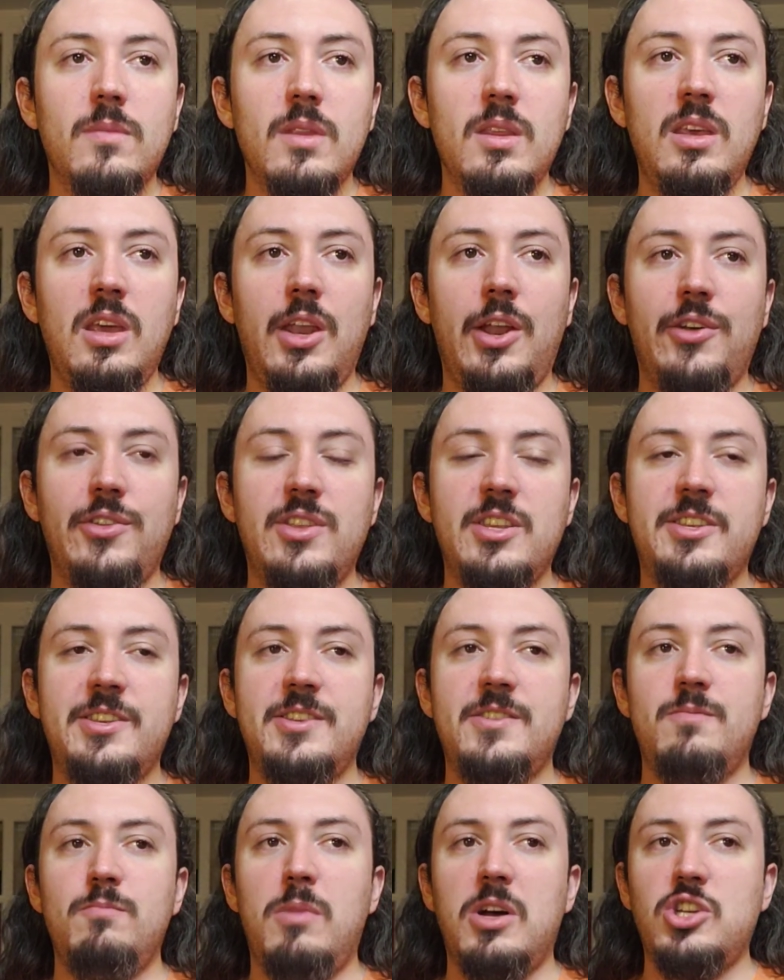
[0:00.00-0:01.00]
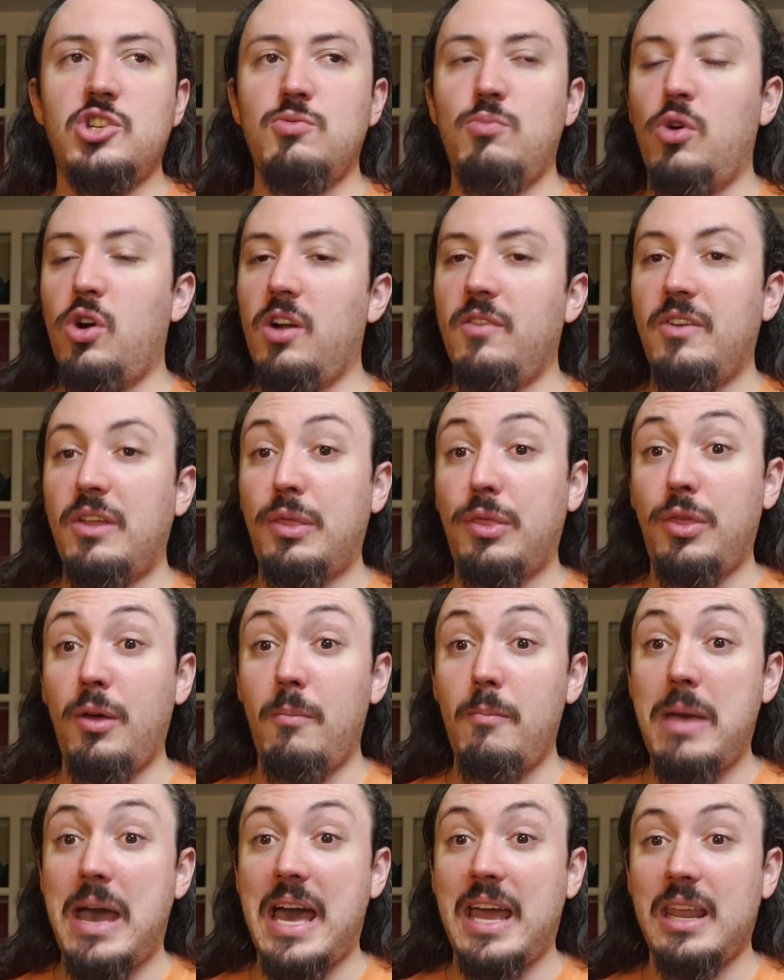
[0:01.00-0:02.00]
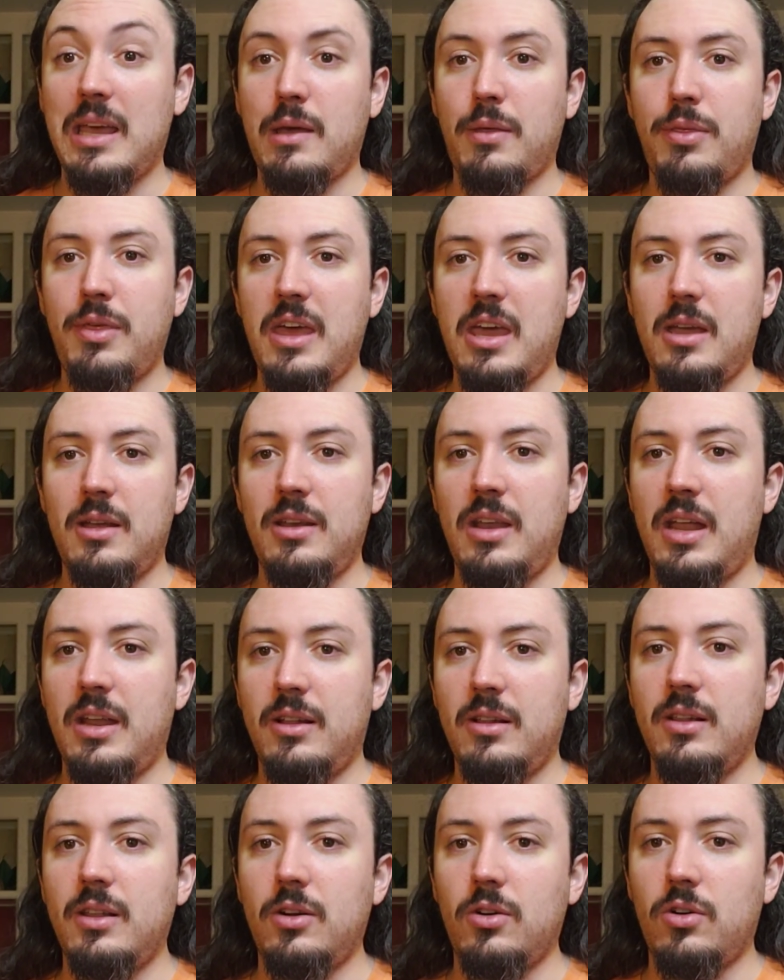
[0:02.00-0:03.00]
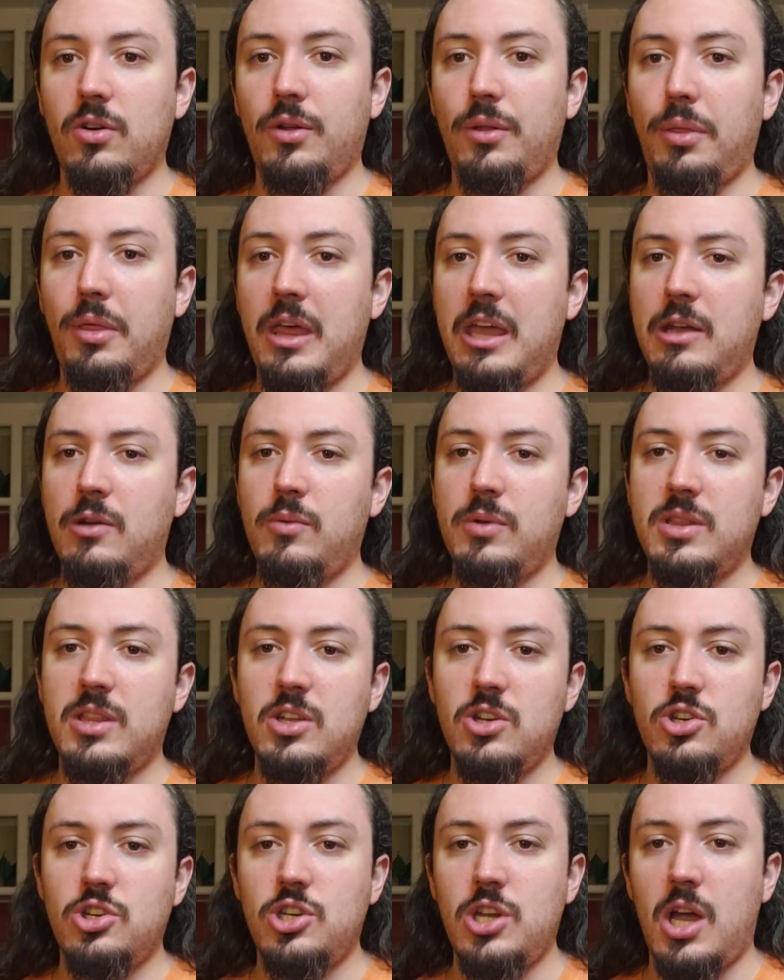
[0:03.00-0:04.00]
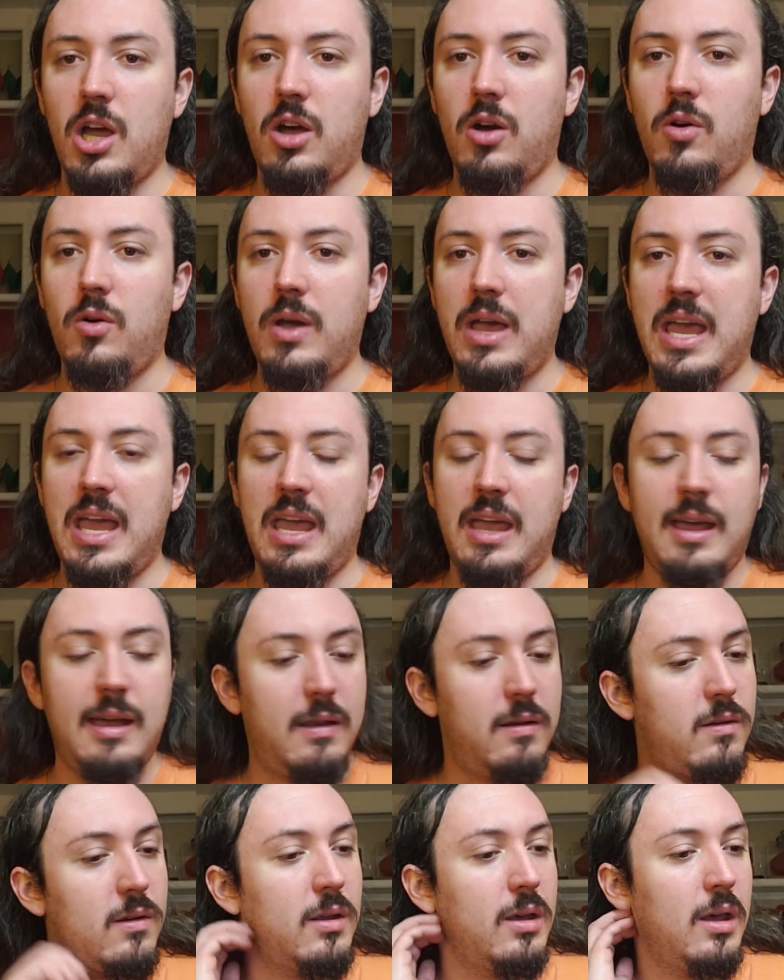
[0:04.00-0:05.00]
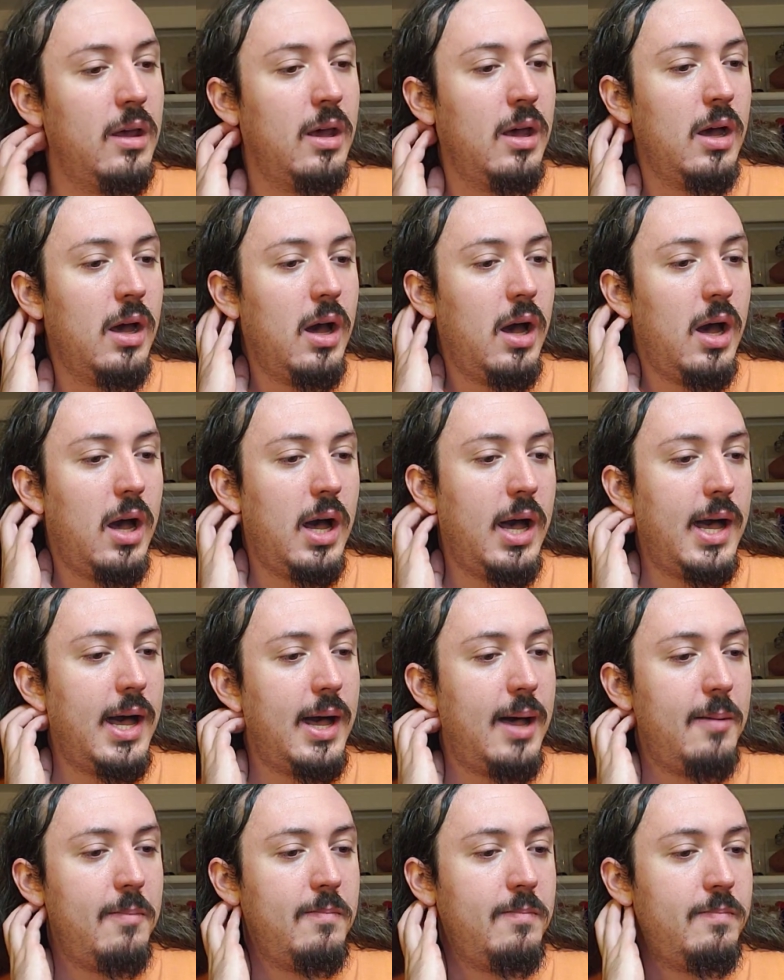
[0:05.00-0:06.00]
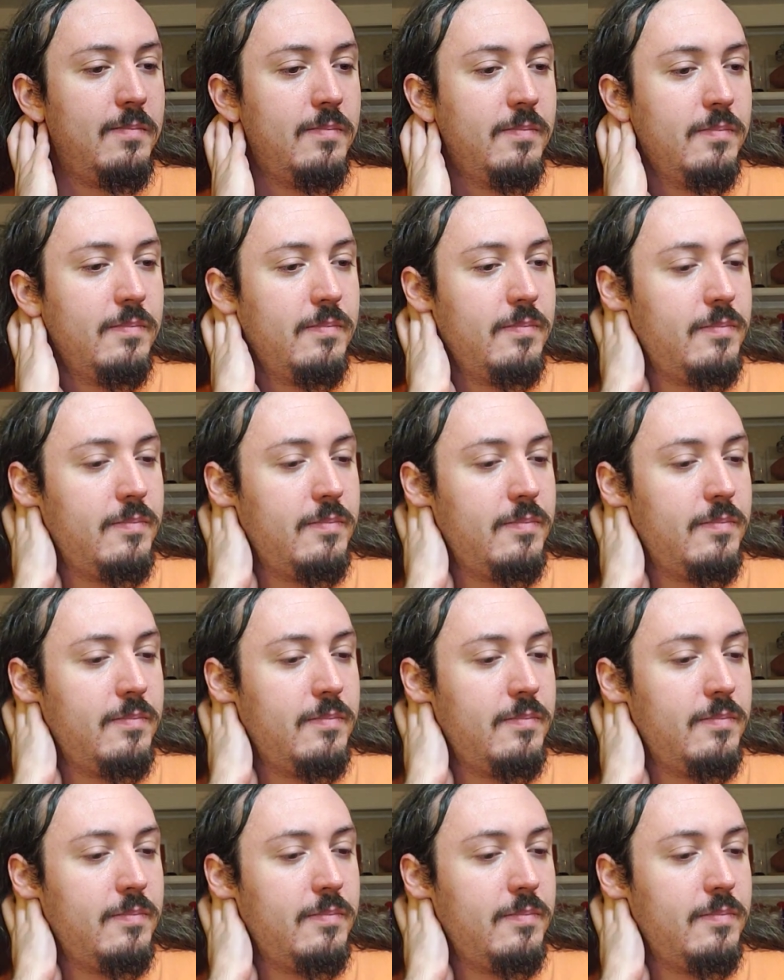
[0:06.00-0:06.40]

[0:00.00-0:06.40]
you know this is much more of a thematic thing, not a literal thing with this show, and um,